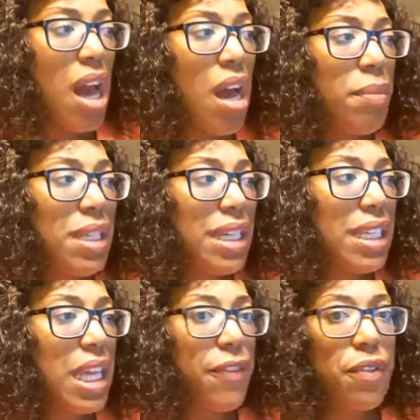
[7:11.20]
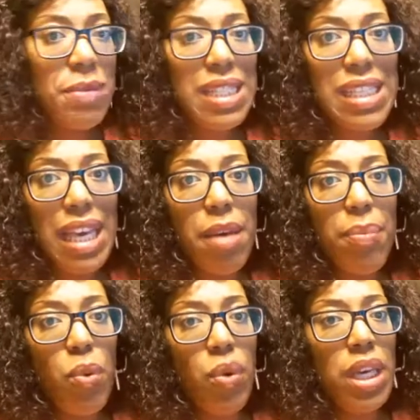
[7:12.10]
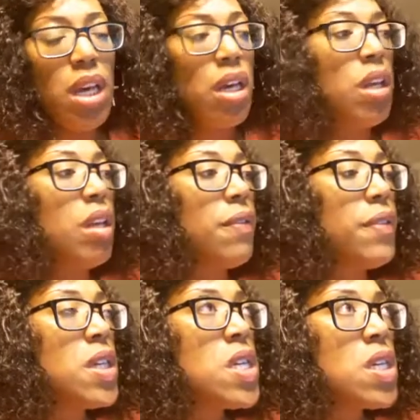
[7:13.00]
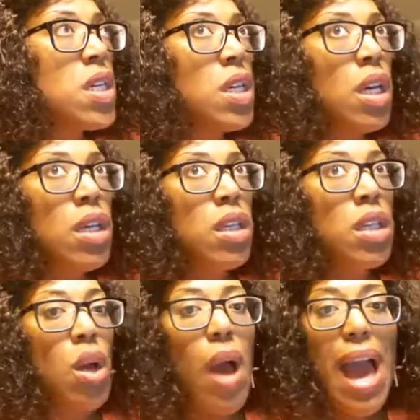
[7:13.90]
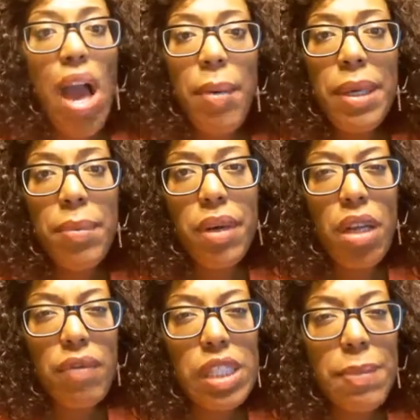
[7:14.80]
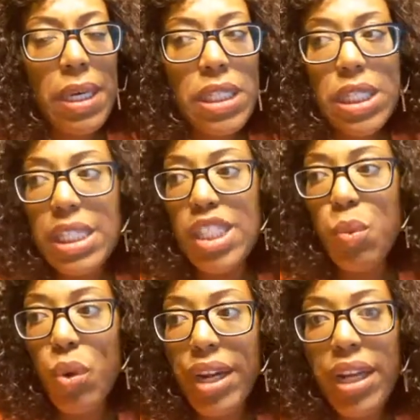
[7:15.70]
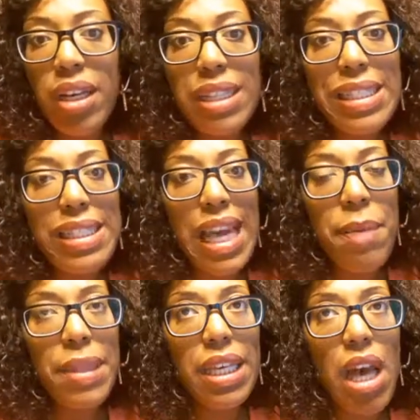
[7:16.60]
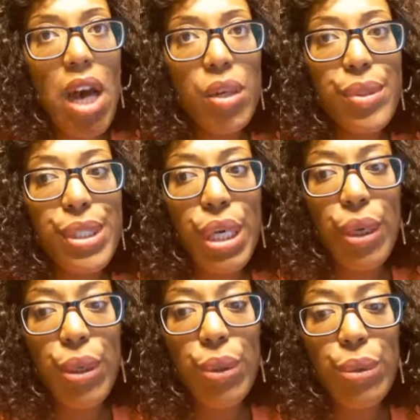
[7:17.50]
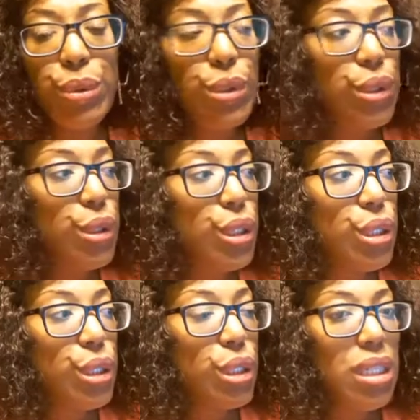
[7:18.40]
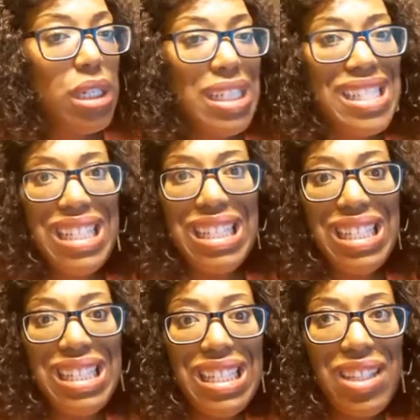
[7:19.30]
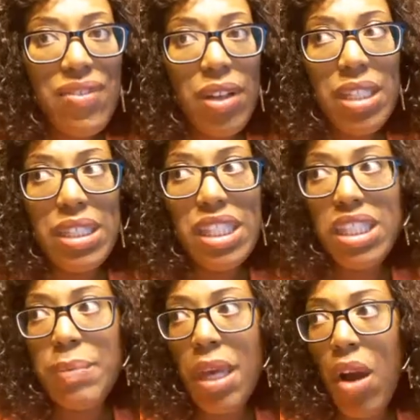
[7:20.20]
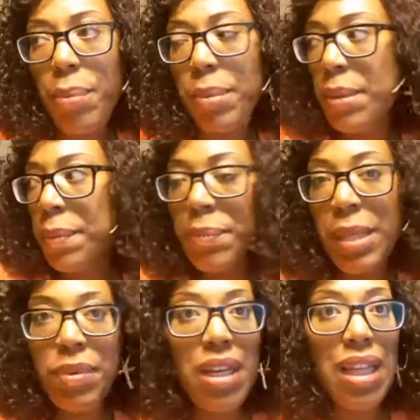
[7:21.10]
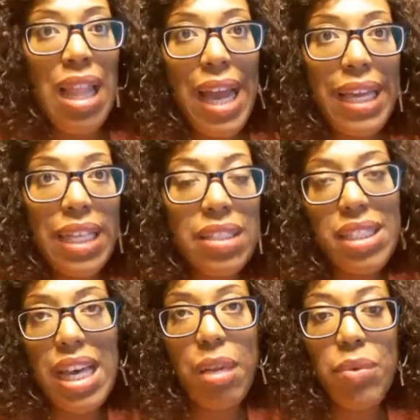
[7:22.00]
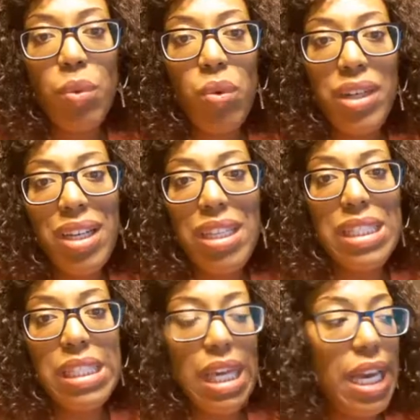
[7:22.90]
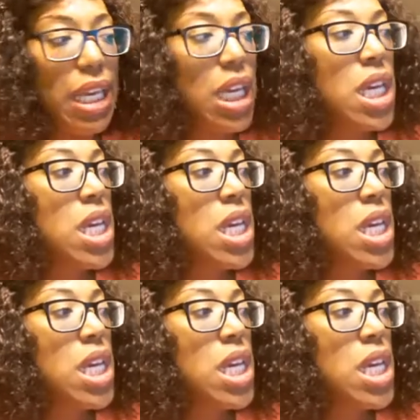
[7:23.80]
I'm looking at it from the standpoint of, how are people going to respond to this? What are they going to say? But then also, is it good enough? Are people going to like it? Just like the book, what are they going to say?